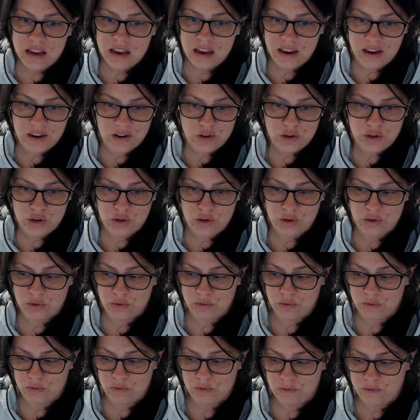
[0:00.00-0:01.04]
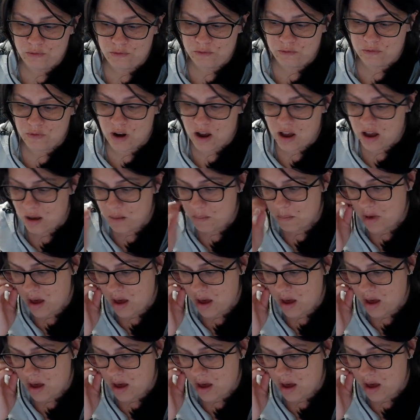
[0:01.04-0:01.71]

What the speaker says: issue from